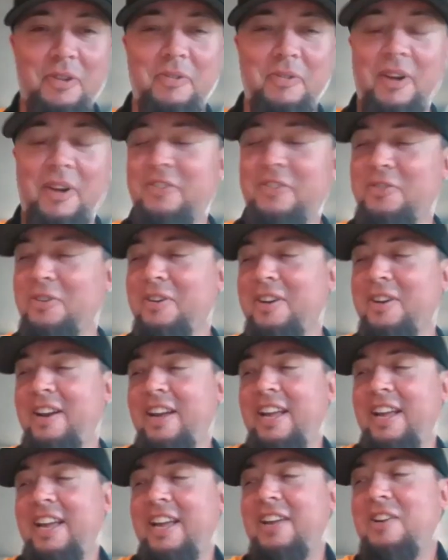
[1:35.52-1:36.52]
fundraiser
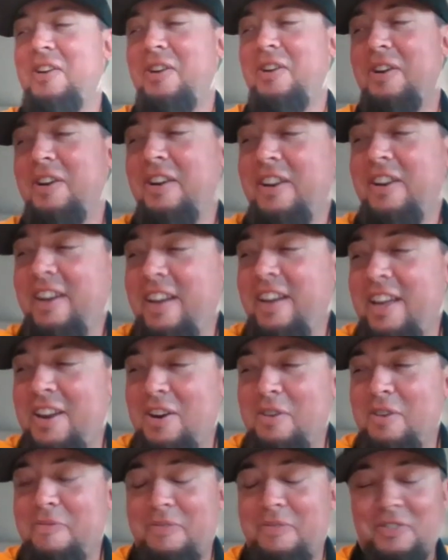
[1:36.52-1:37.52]
at
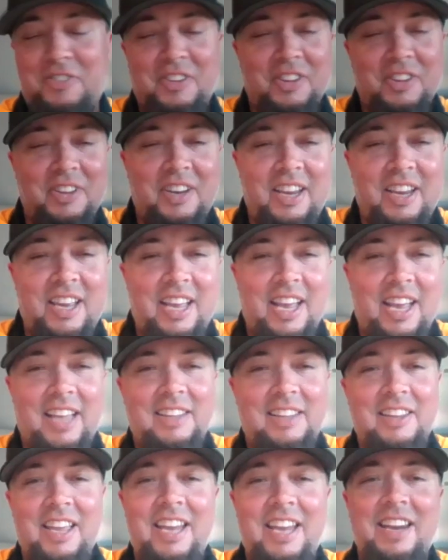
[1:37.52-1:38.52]
our facility,
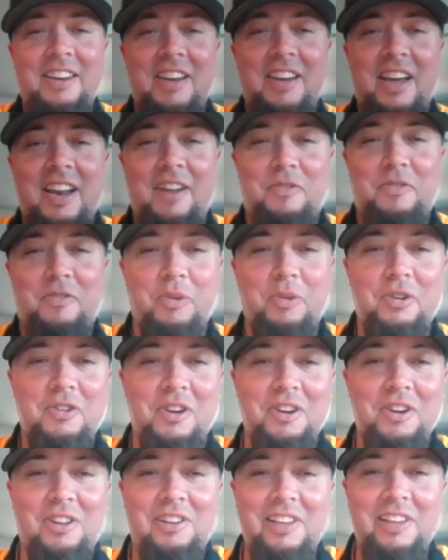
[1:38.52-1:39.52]
and late at night after we were
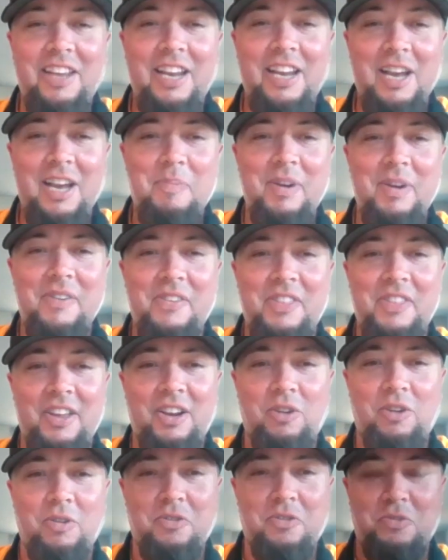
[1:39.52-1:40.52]
done cleaning up and
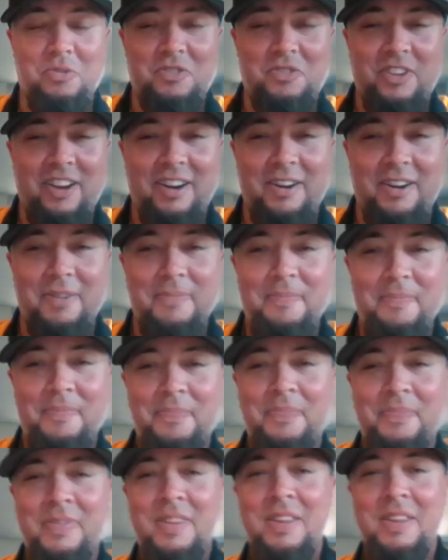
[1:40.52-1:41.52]
everything, Chris was there.
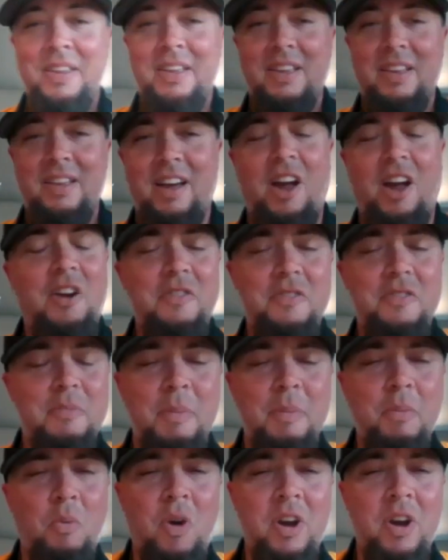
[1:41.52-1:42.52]
I don't
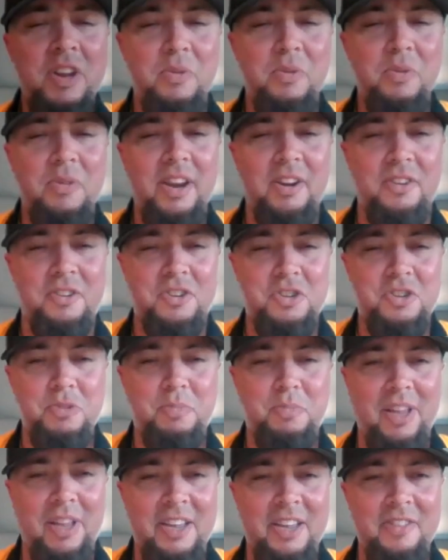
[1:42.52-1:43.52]
even remember why you were there. Did
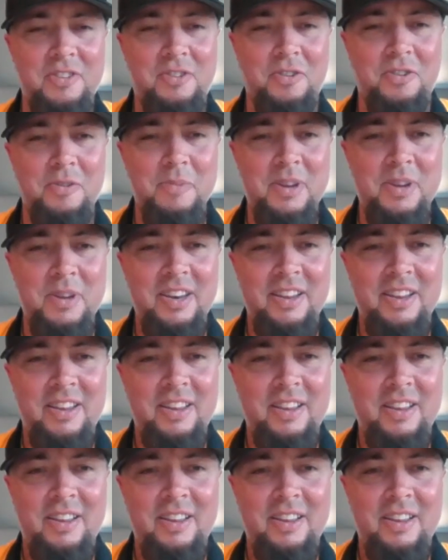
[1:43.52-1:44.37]
you play in the tournament?